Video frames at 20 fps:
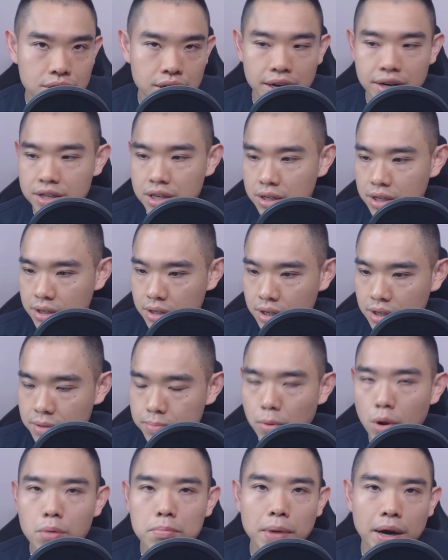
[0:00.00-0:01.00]
And there's a
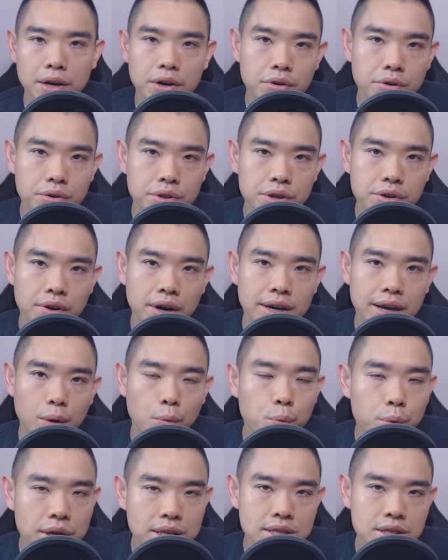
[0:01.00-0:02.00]
small minority, right, that
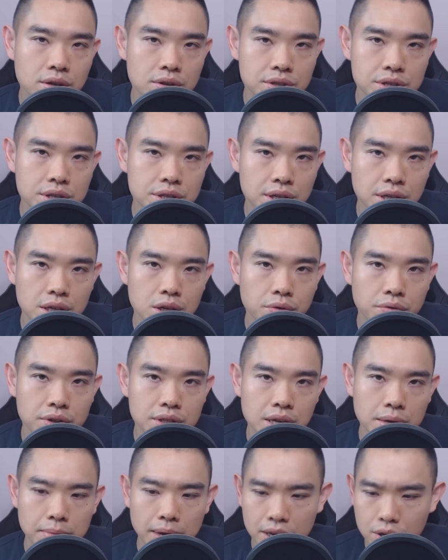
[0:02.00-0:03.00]
wins consistently over
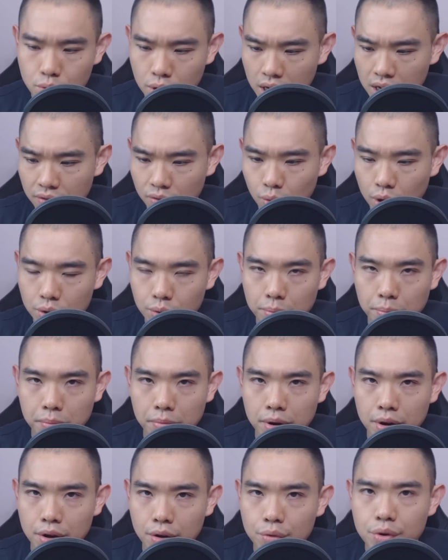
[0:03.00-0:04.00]
time. And you kind of want to
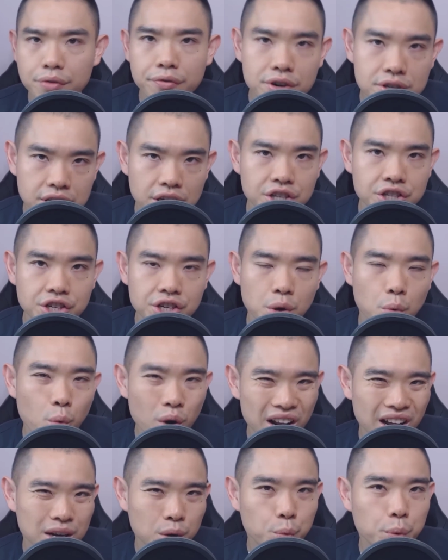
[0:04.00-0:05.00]
reverse engineer
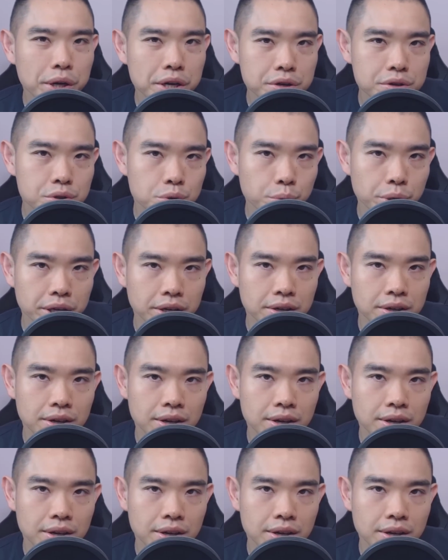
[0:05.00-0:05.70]
what are the winners doing.